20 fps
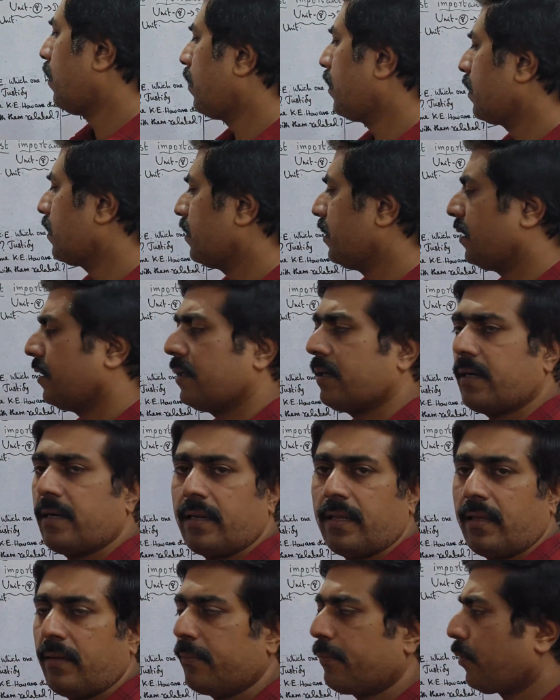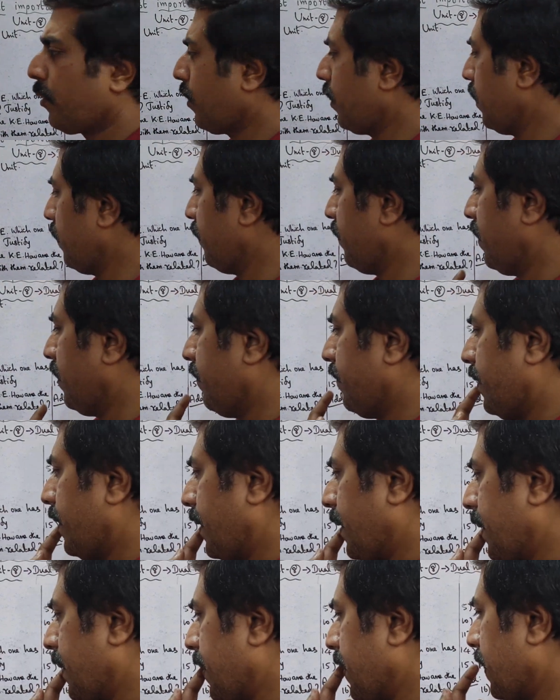are the de Broglie
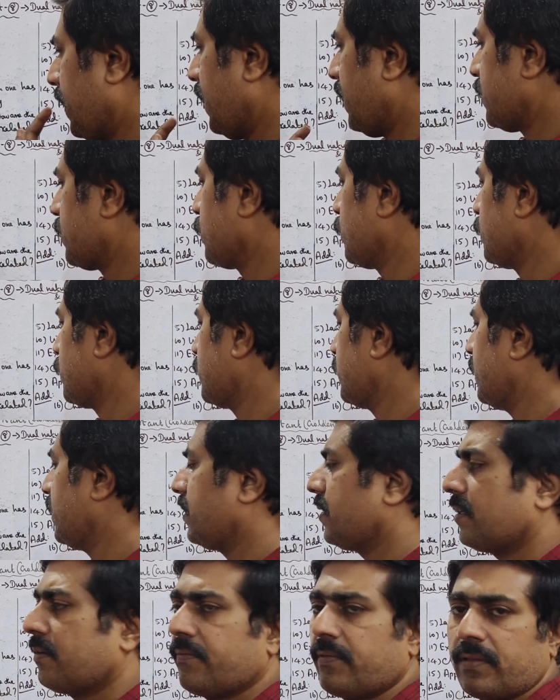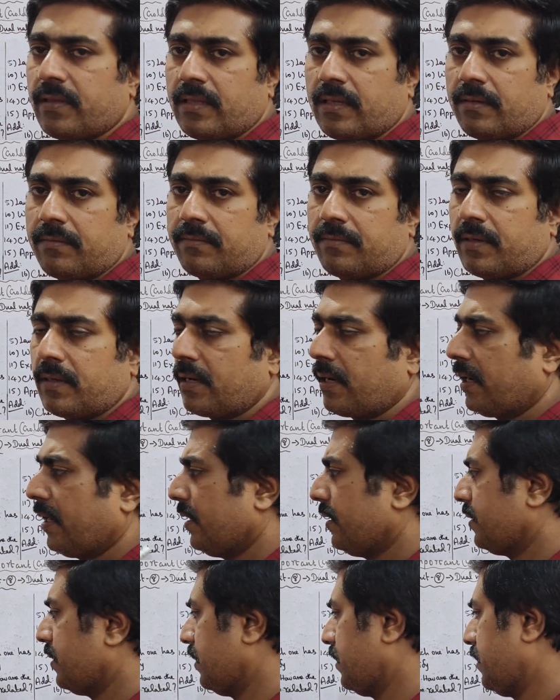wavelength associated with them
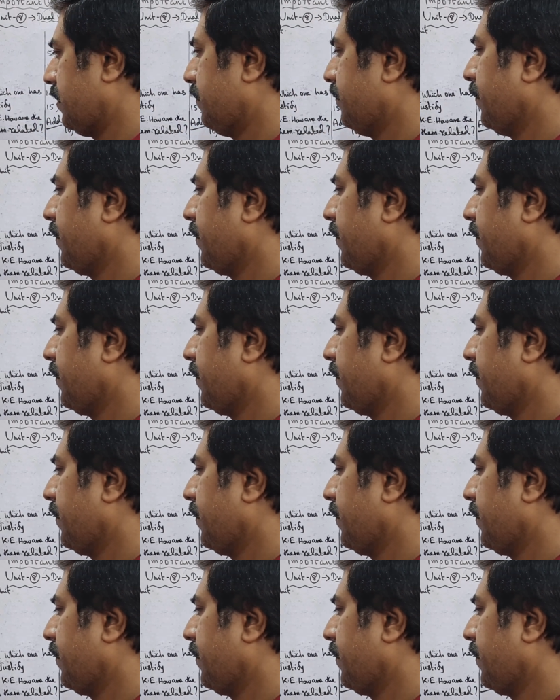related?